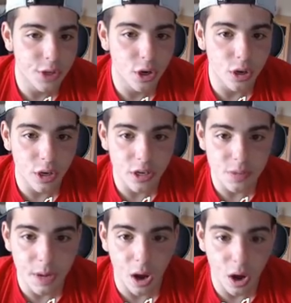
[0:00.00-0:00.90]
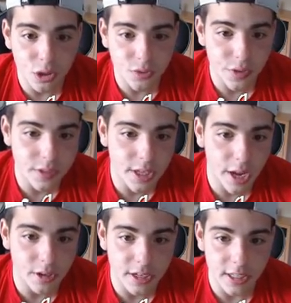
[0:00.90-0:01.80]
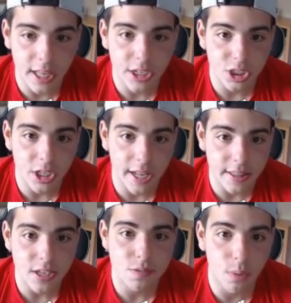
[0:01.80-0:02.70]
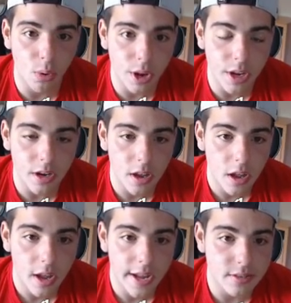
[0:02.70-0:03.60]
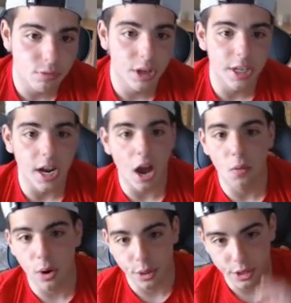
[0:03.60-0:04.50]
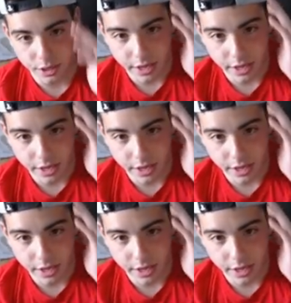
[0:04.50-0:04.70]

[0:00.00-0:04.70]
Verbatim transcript: You're gonna spend 150k on the collection at this point. It's really not worth it.